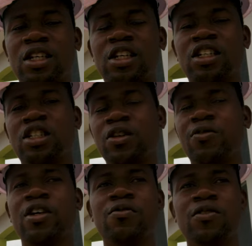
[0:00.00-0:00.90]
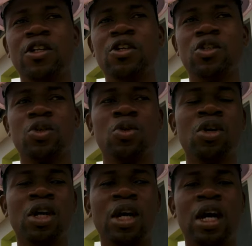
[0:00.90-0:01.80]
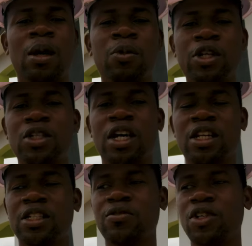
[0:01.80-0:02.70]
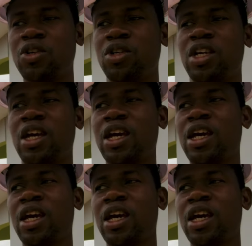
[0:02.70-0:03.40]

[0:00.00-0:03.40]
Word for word: in different videos so i'm going to end this video here